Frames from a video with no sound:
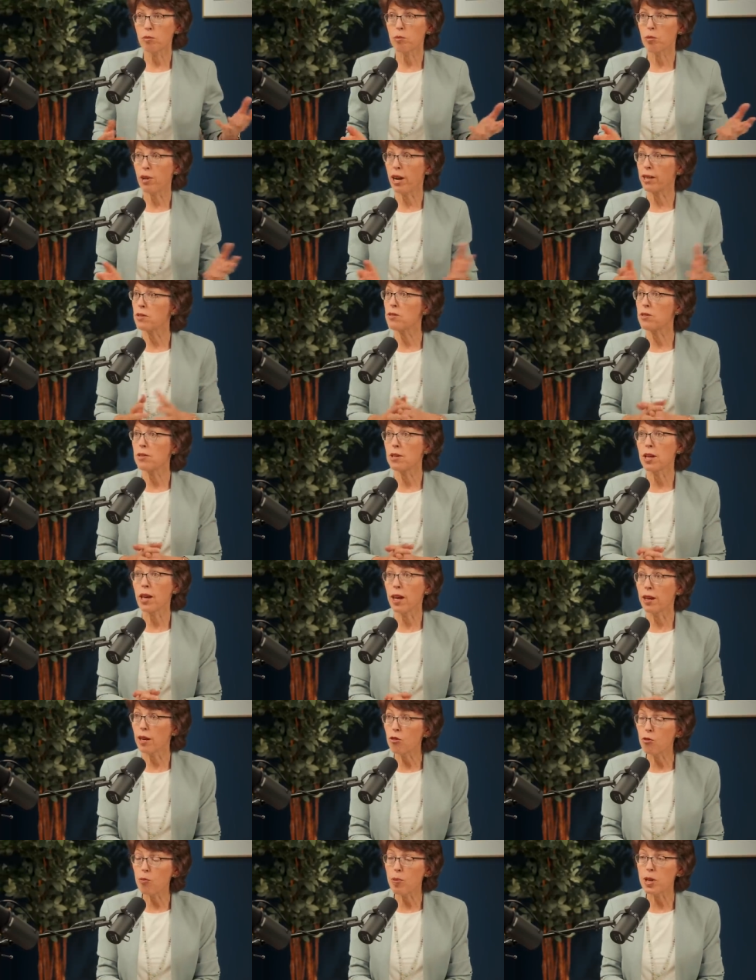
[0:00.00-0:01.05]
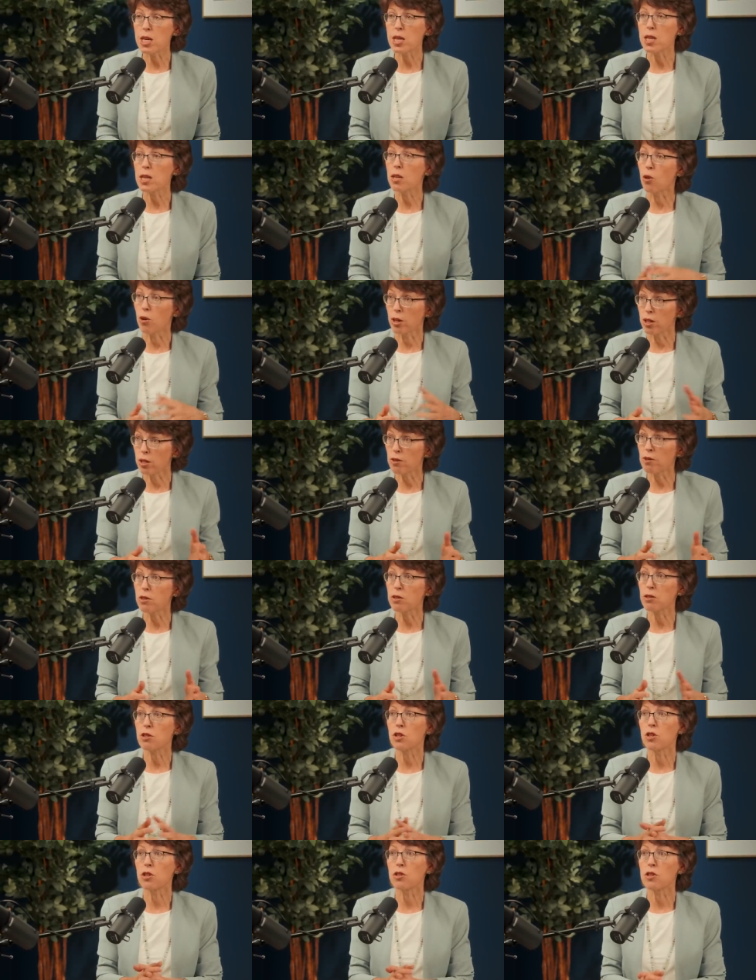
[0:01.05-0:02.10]
practicing NFP according to the
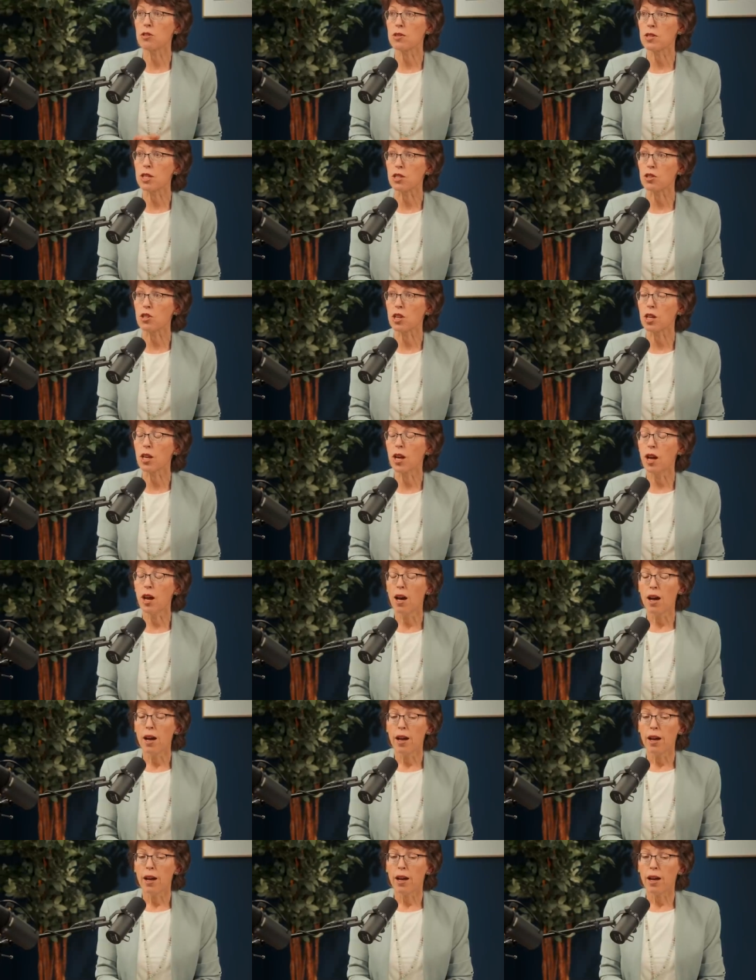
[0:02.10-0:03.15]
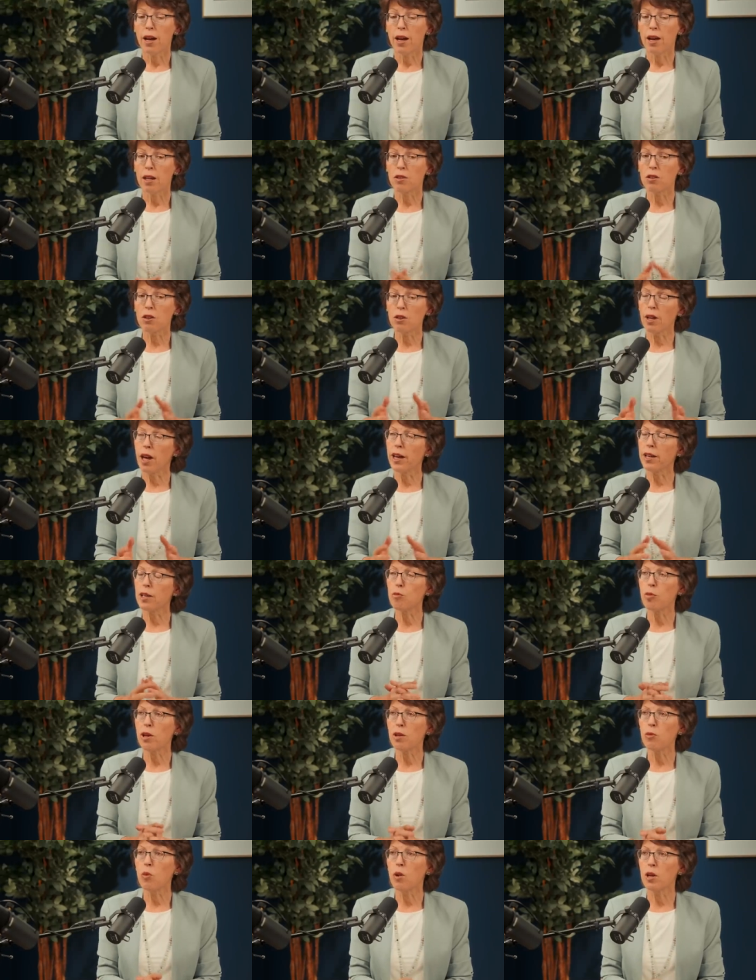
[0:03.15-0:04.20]
church's teaching, and they're lying
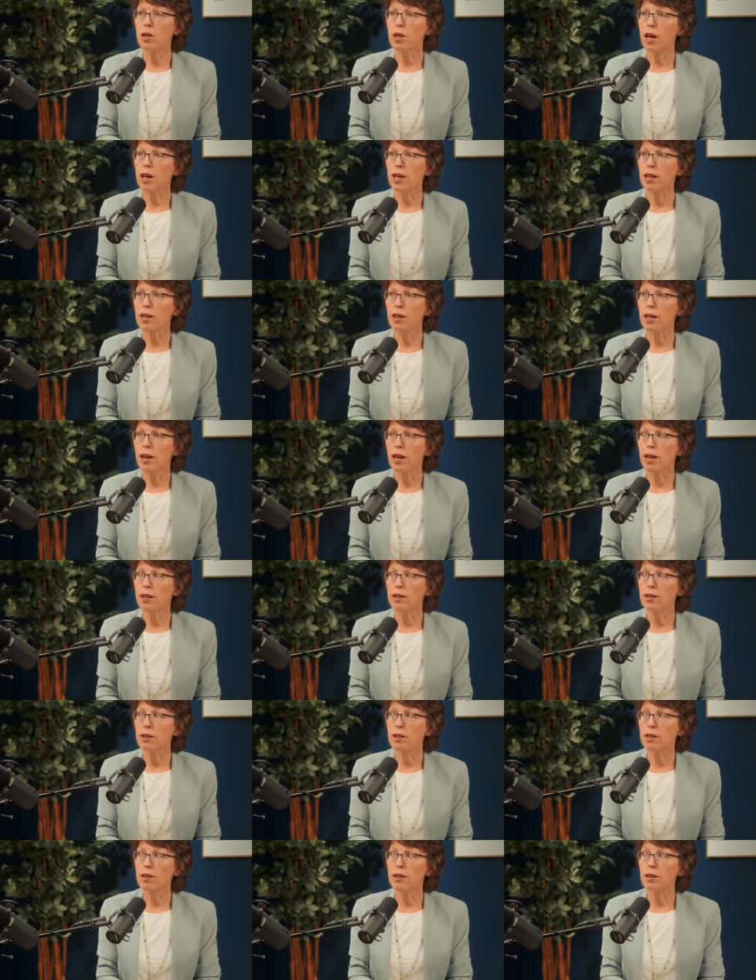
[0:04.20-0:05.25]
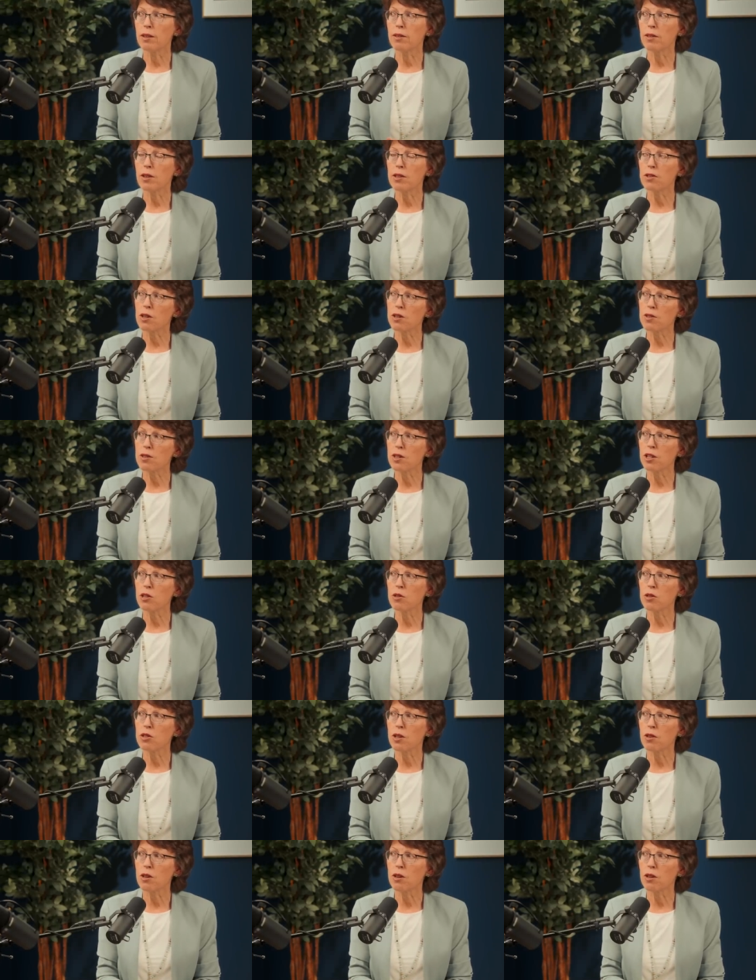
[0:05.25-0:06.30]
in bed one night and they start saying to
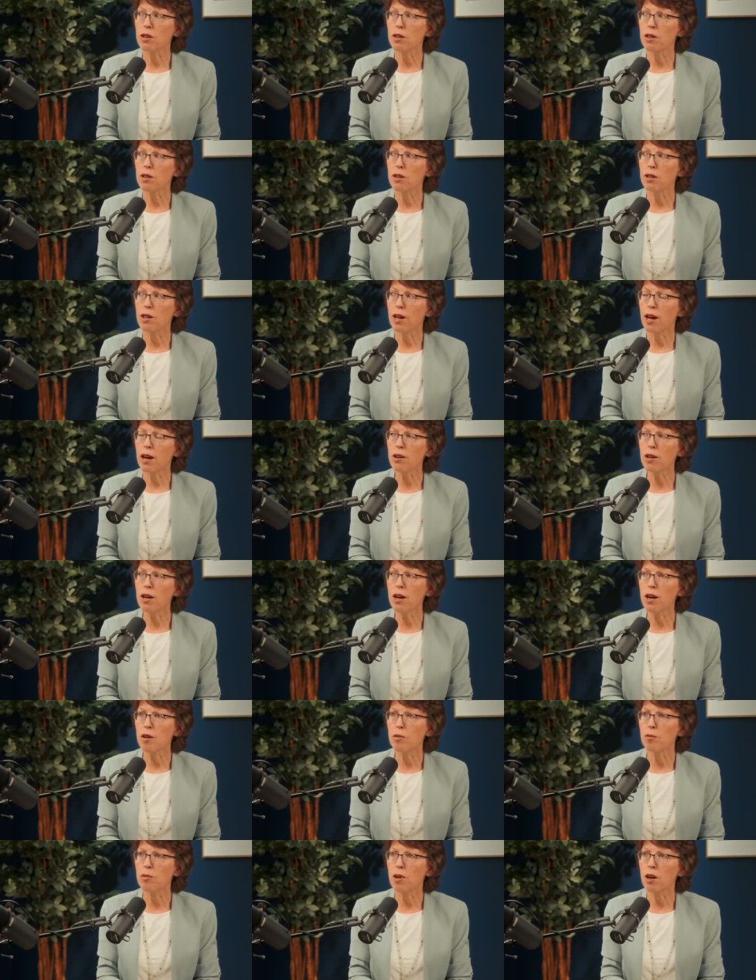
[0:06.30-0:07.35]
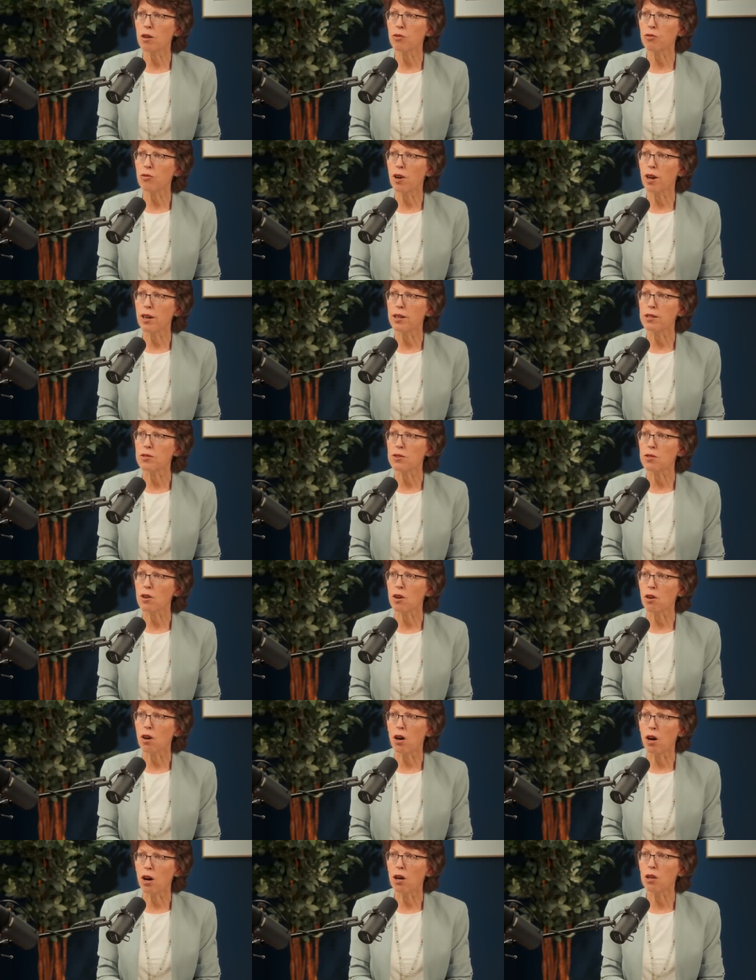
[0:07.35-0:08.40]
each other, "How come our friends
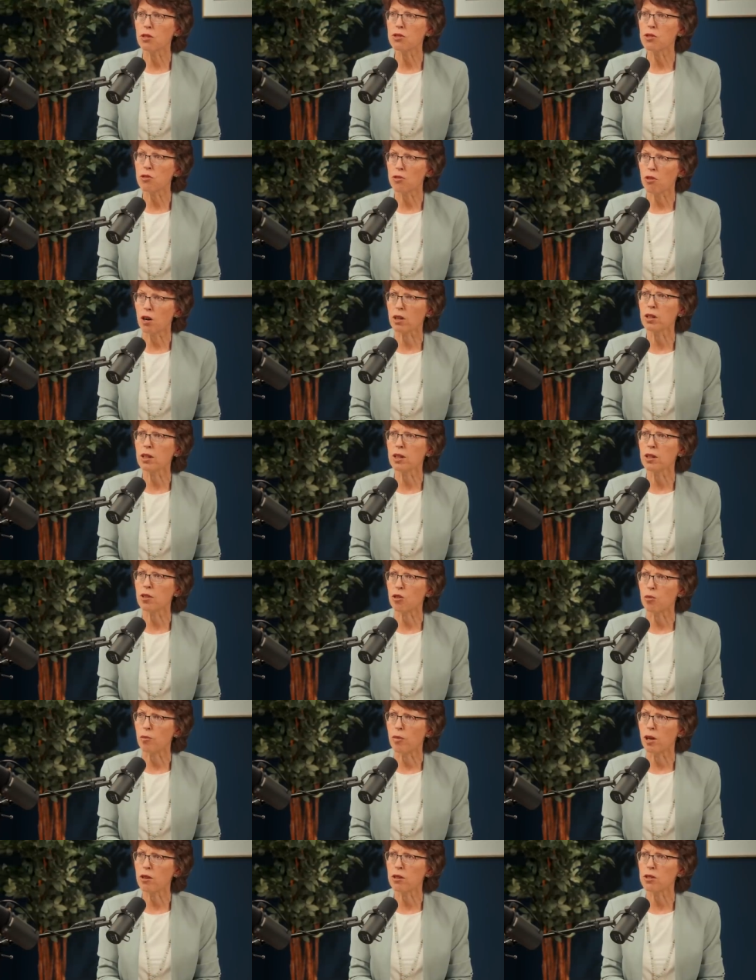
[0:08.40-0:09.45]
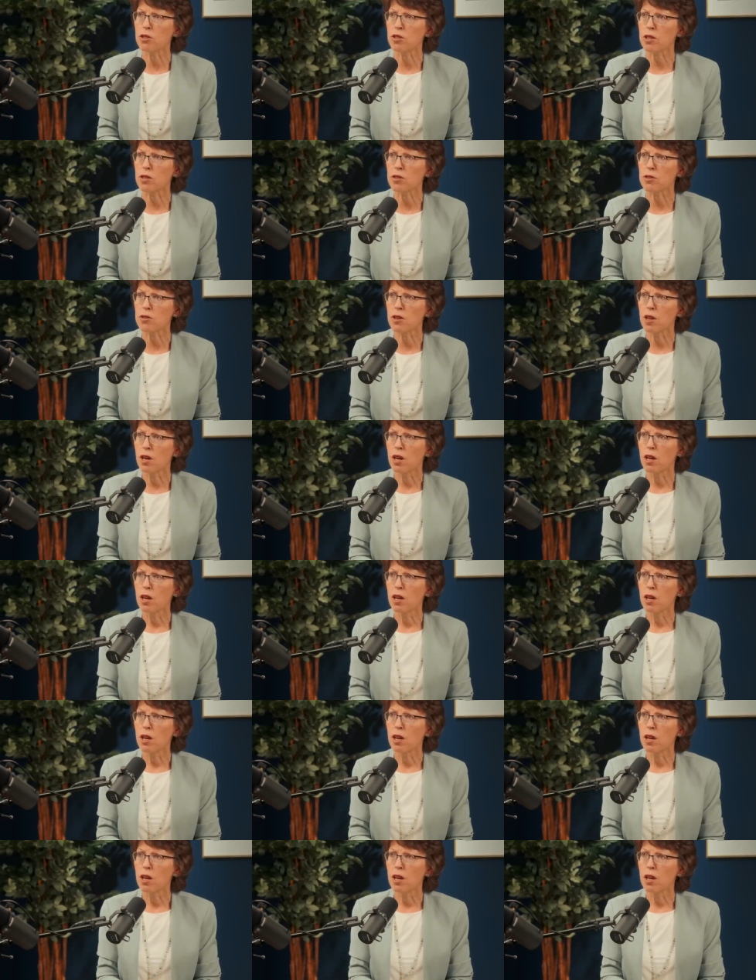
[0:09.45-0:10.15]
are all struggling in their marriages?"